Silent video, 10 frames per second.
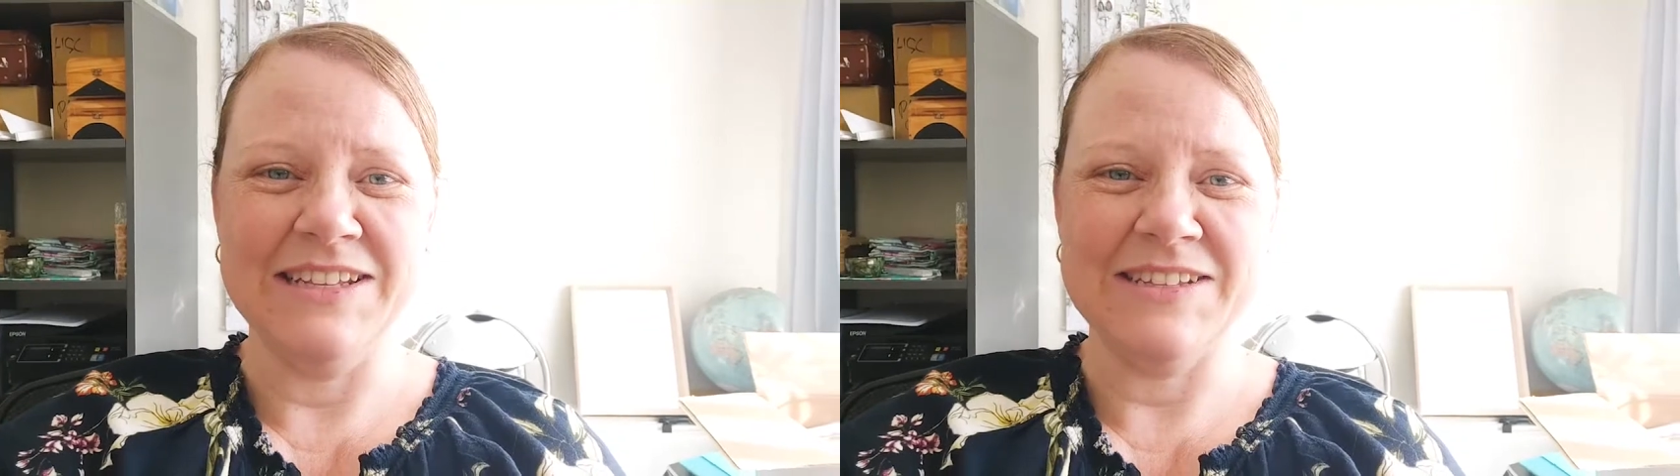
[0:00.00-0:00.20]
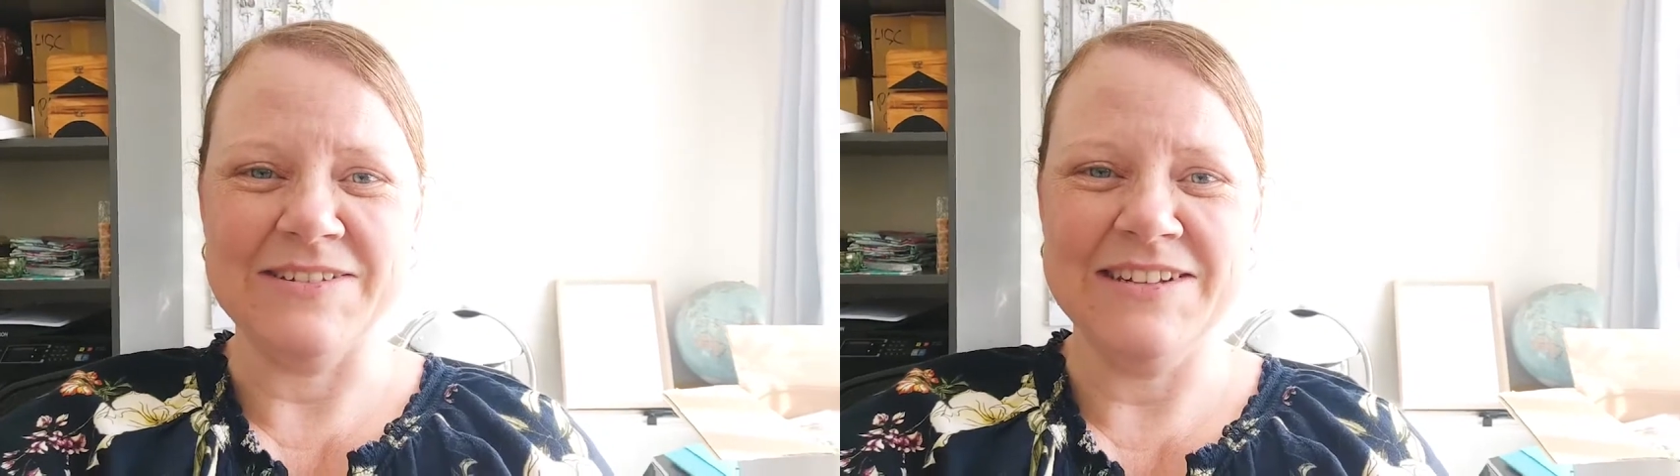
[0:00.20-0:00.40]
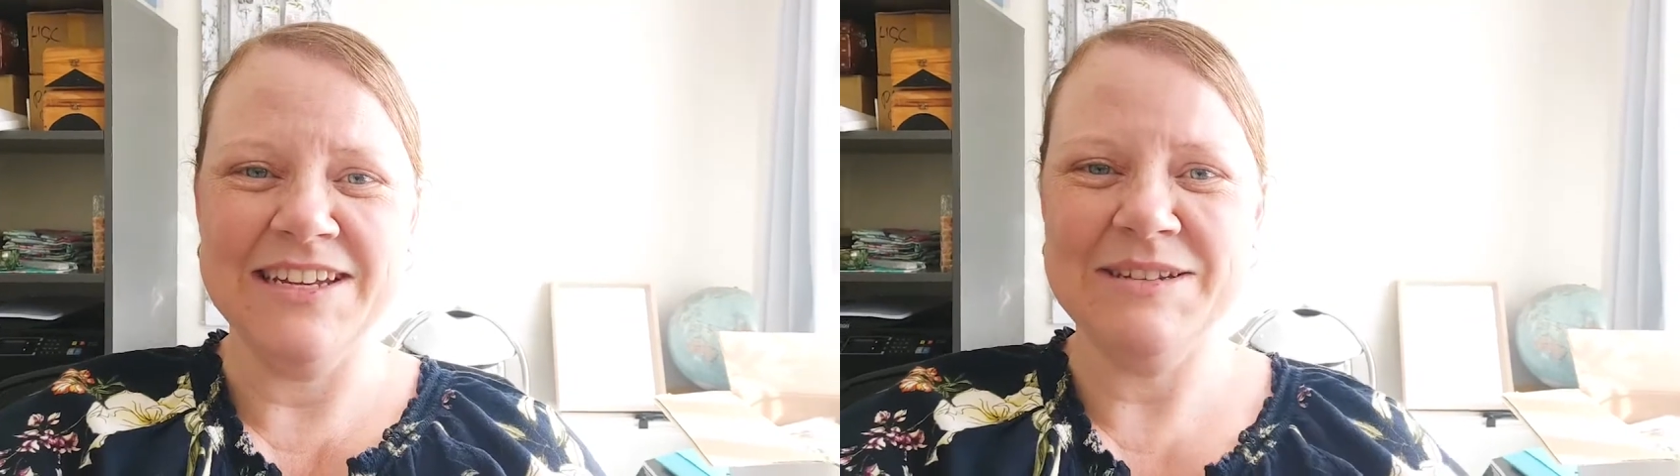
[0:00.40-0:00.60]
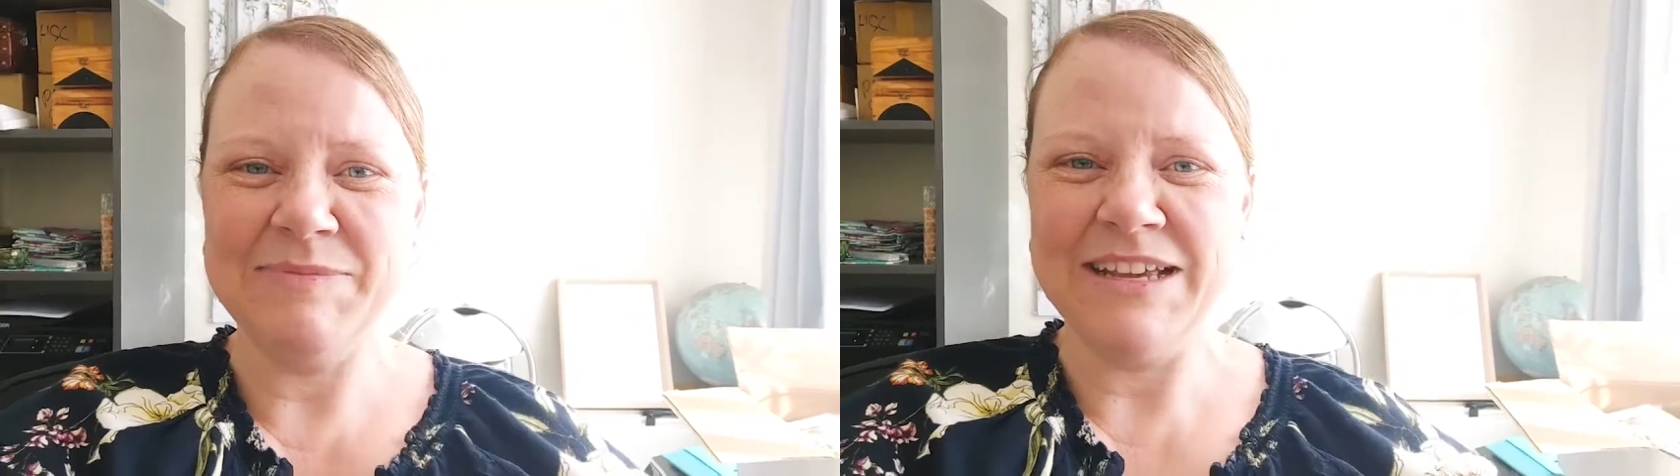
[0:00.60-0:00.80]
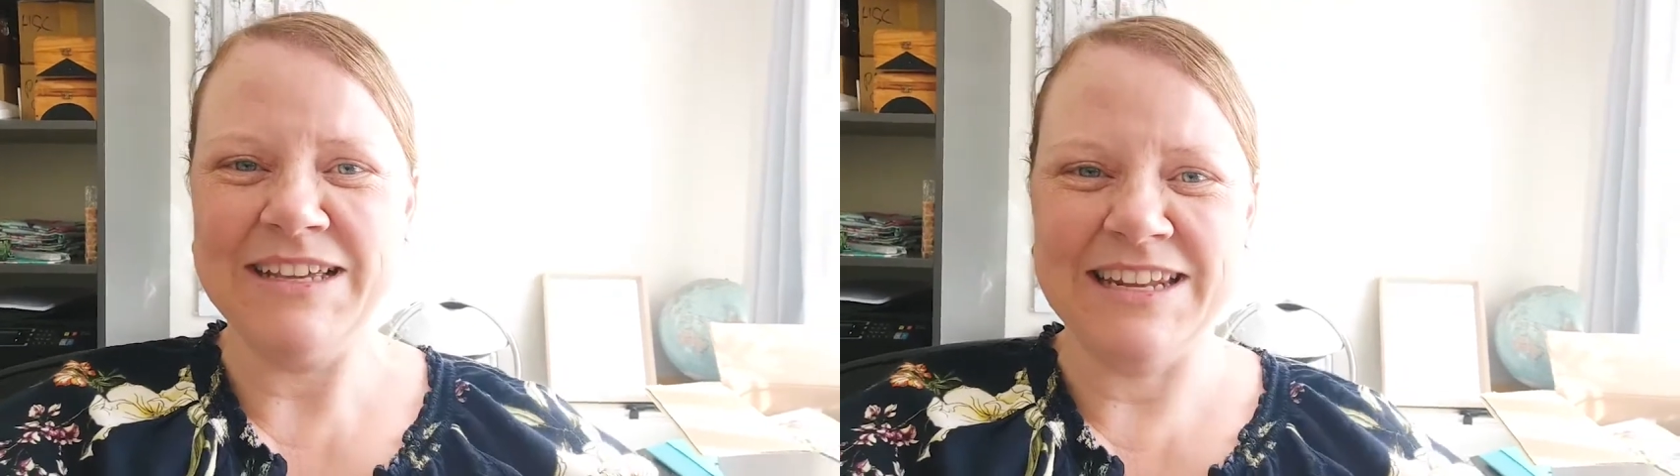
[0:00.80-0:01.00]
so I'll need to
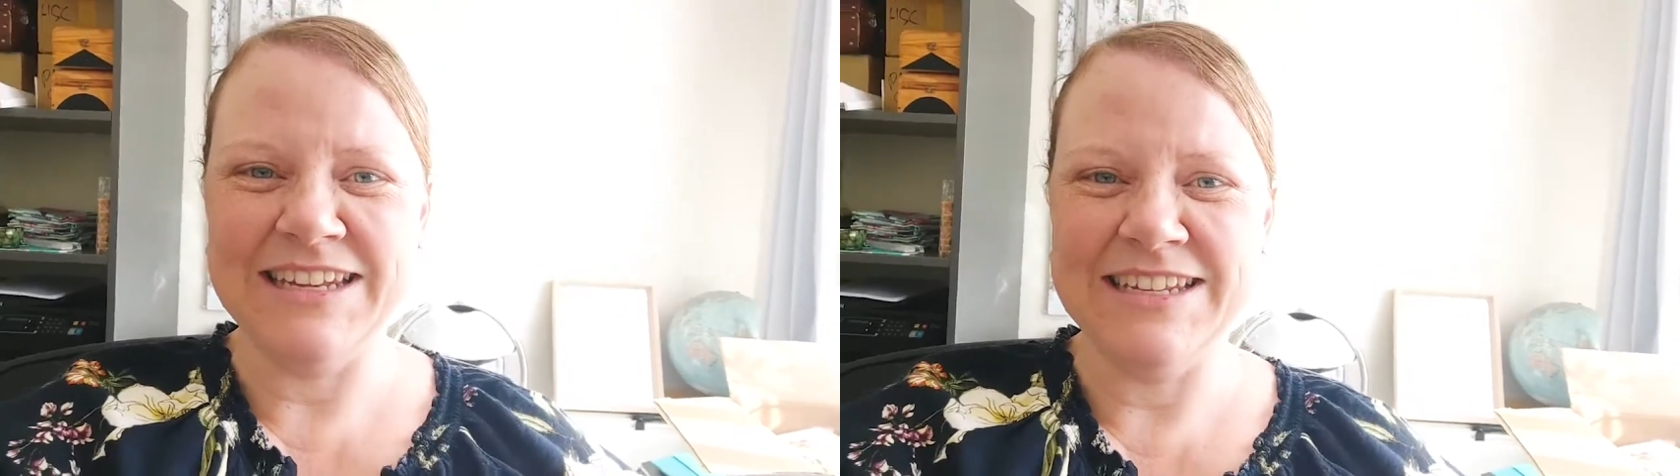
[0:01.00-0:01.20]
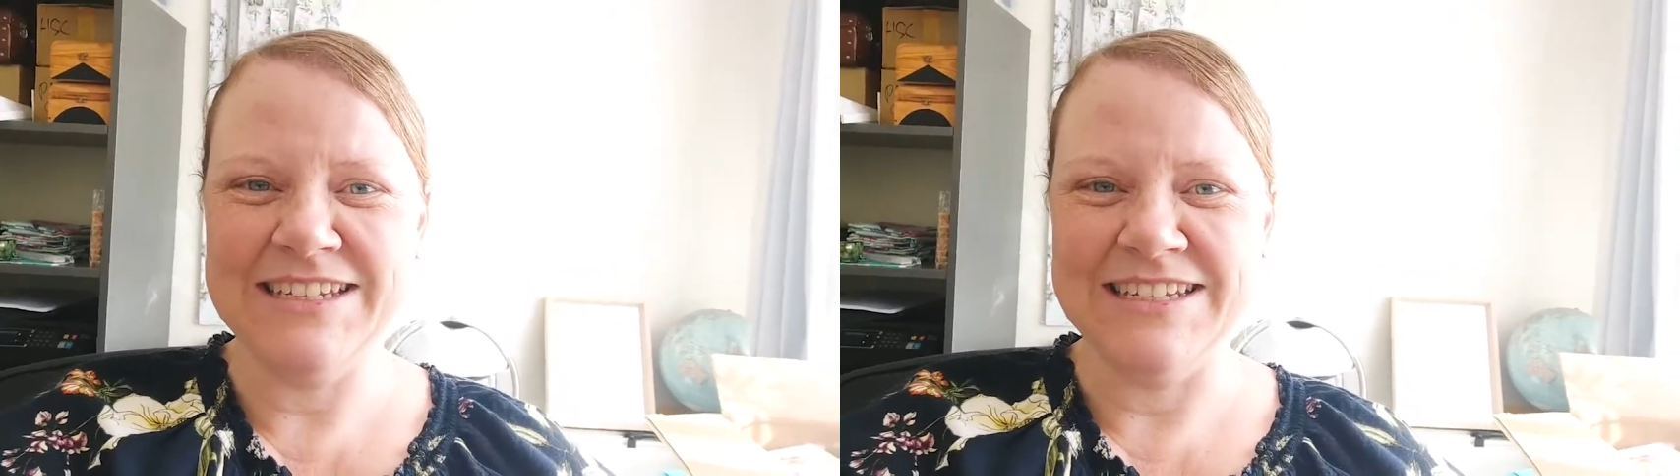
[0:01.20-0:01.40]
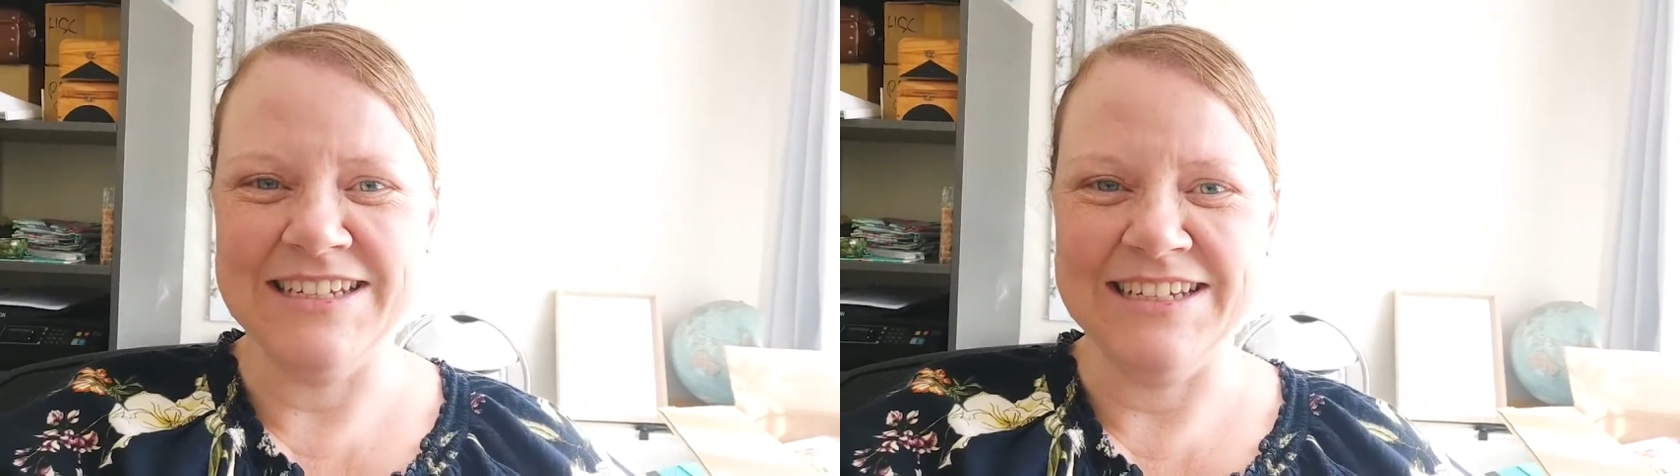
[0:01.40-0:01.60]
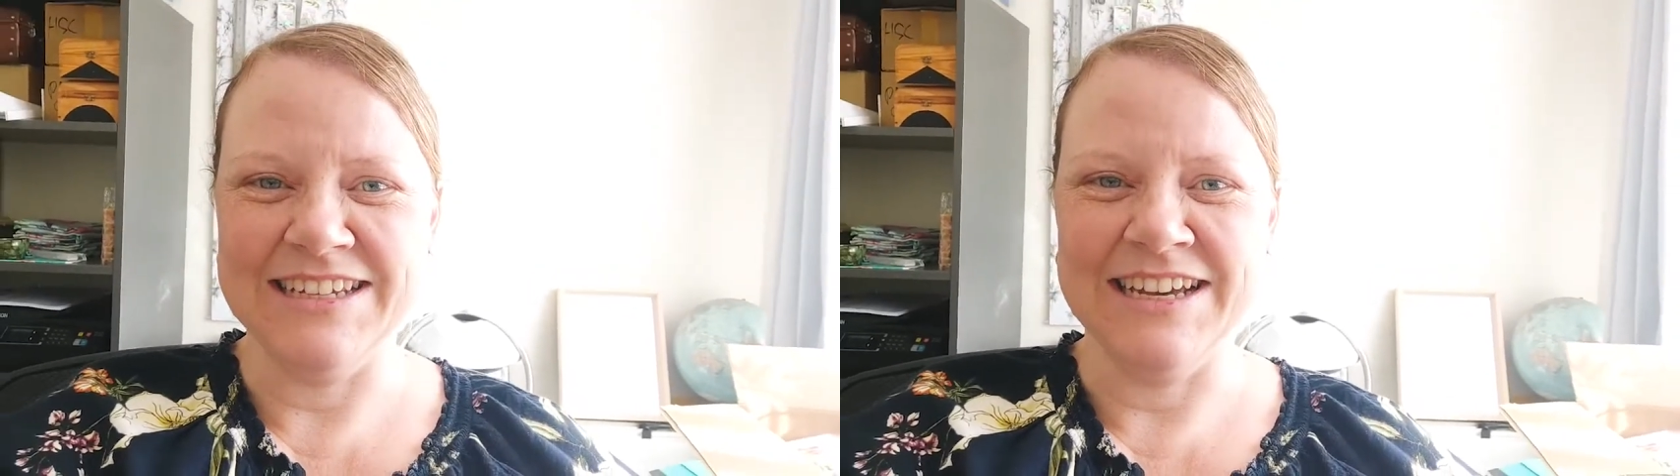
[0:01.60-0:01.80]
plug that in to